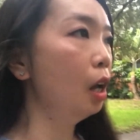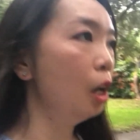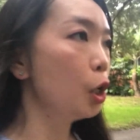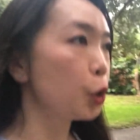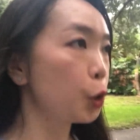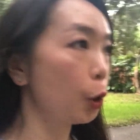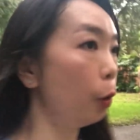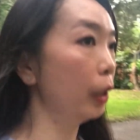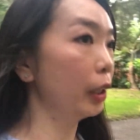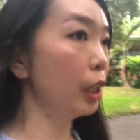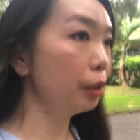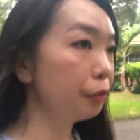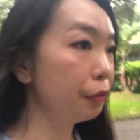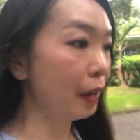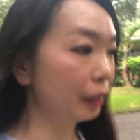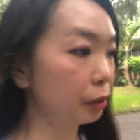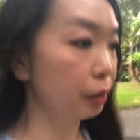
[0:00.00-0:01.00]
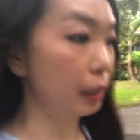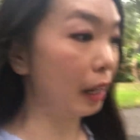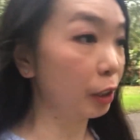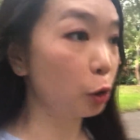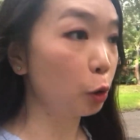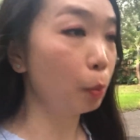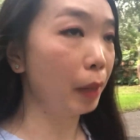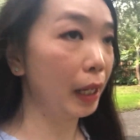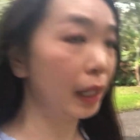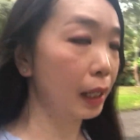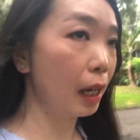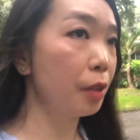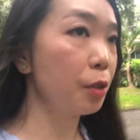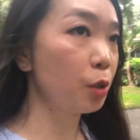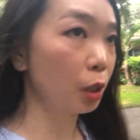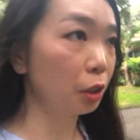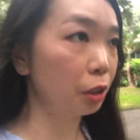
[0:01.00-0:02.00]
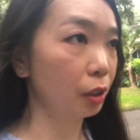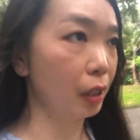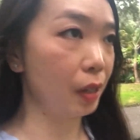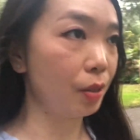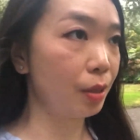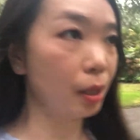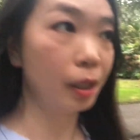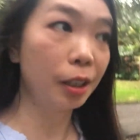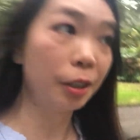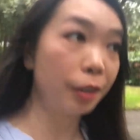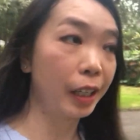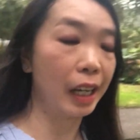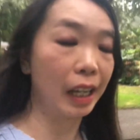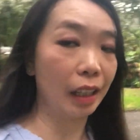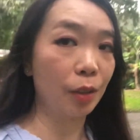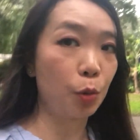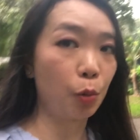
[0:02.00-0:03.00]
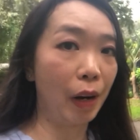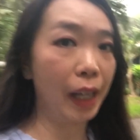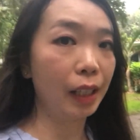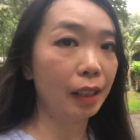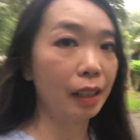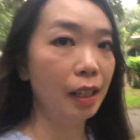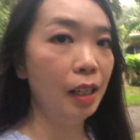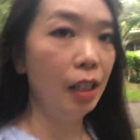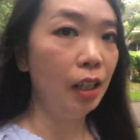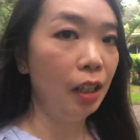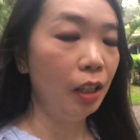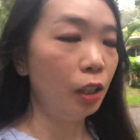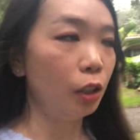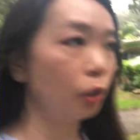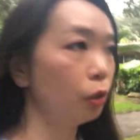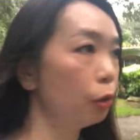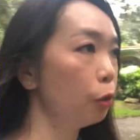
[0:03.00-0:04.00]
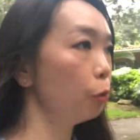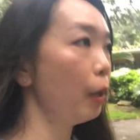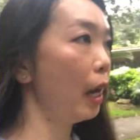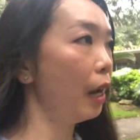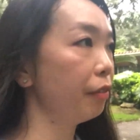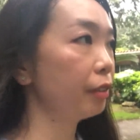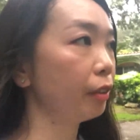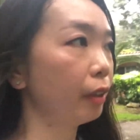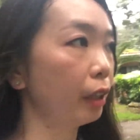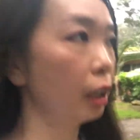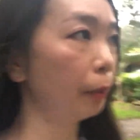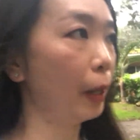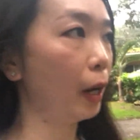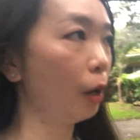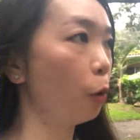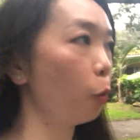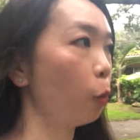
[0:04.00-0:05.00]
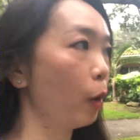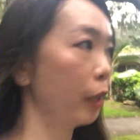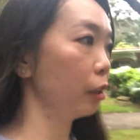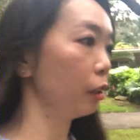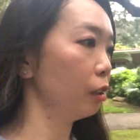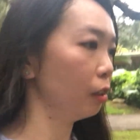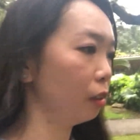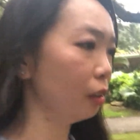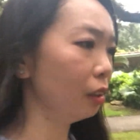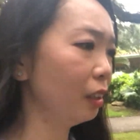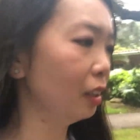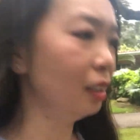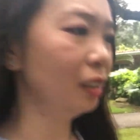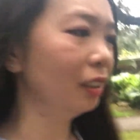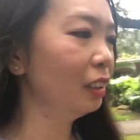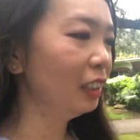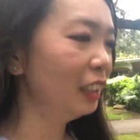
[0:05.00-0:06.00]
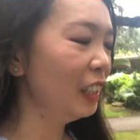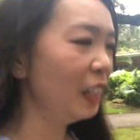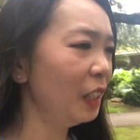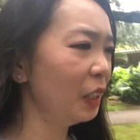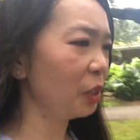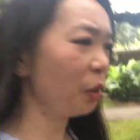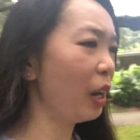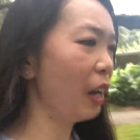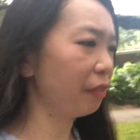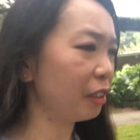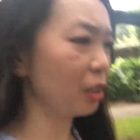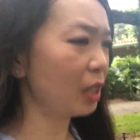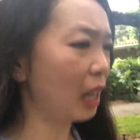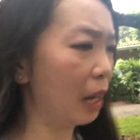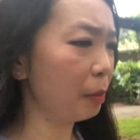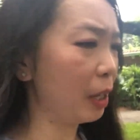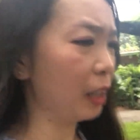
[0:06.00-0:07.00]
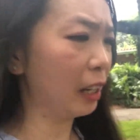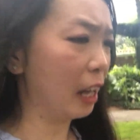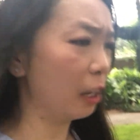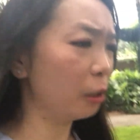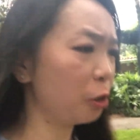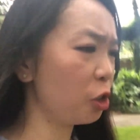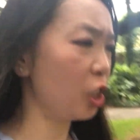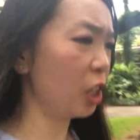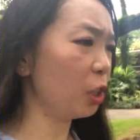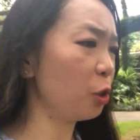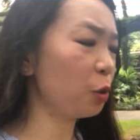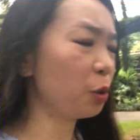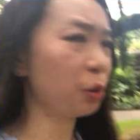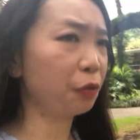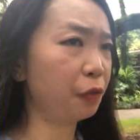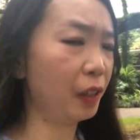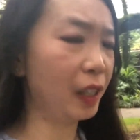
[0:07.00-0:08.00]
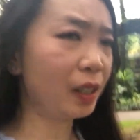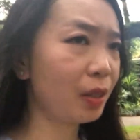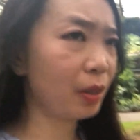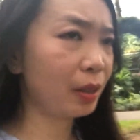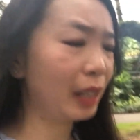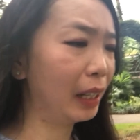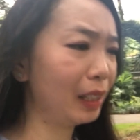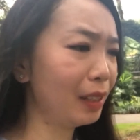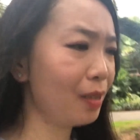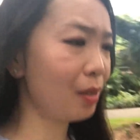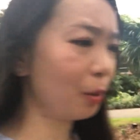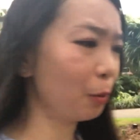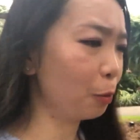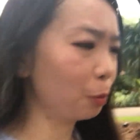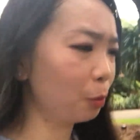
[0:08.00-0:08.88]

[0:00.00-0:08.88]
So another factor that you may consider is hurricanes, right? You have to think about whether you have the time and energy just to fix things